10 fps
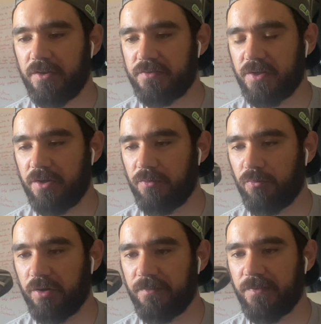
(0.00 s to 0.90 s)
So
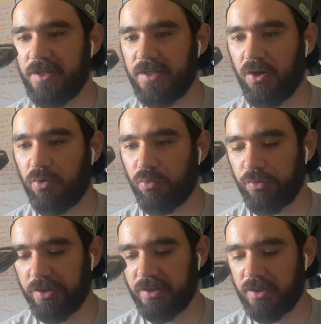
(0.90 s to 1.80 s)
one of the
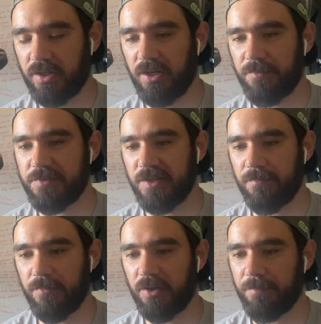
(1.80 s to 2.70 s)
older clubs in
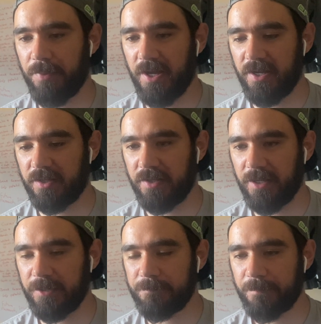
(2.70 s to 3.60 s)
my bag
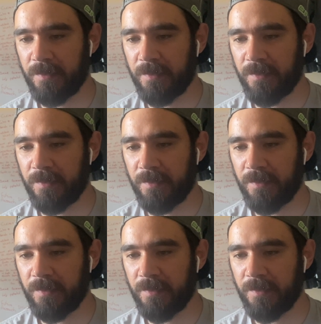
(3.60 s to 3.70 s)
now.